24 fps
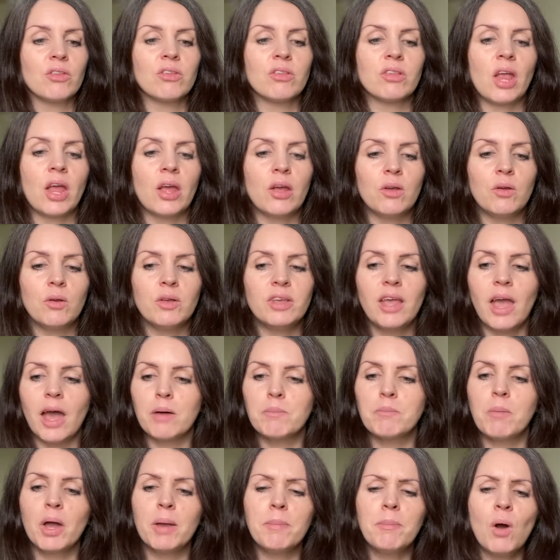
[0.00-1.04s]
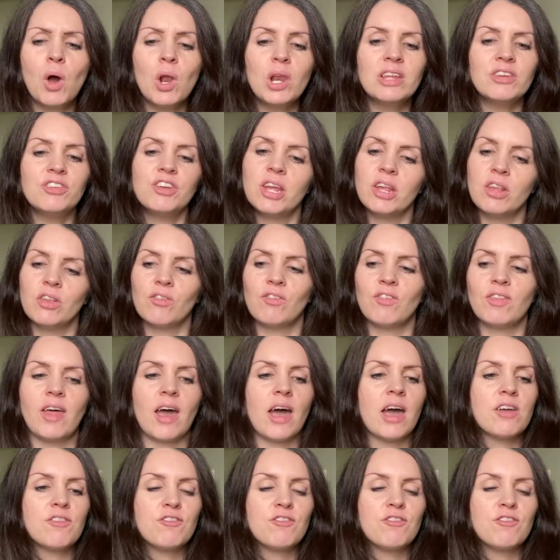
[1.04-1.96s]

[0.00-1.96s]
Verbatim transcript: So yeah, my apologies for that